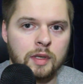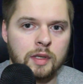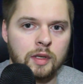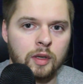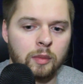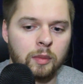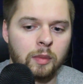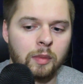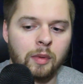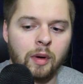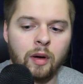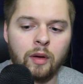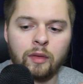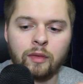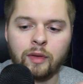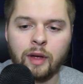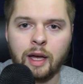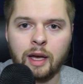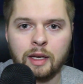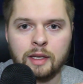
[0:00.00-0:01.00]
Super Bowl
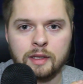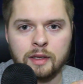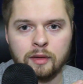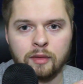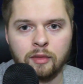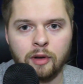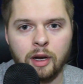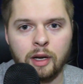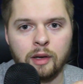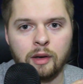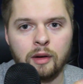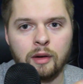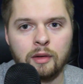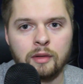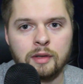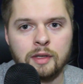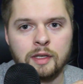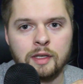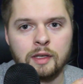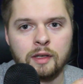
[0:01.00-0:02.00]
facts and
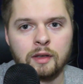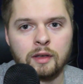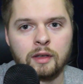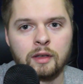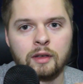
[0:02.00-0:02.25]
records.